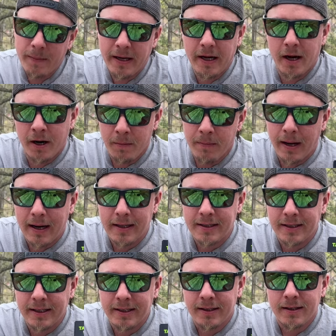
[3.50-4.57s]
to be
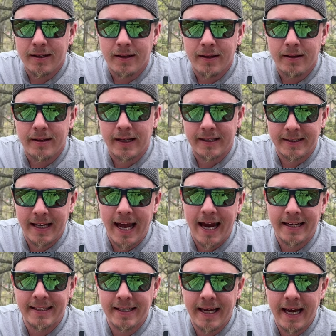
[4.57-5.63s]
unboxing the
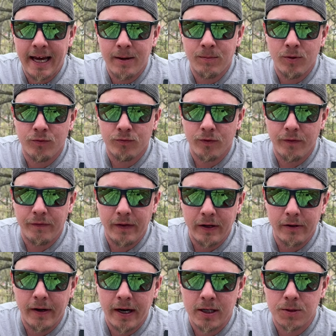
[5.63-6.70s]
Tactacam
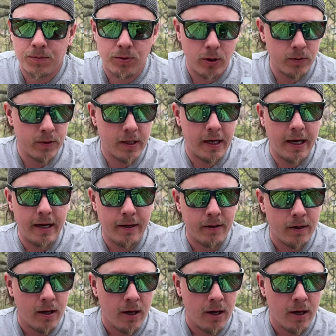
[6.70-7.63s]
Reveal X Pro today.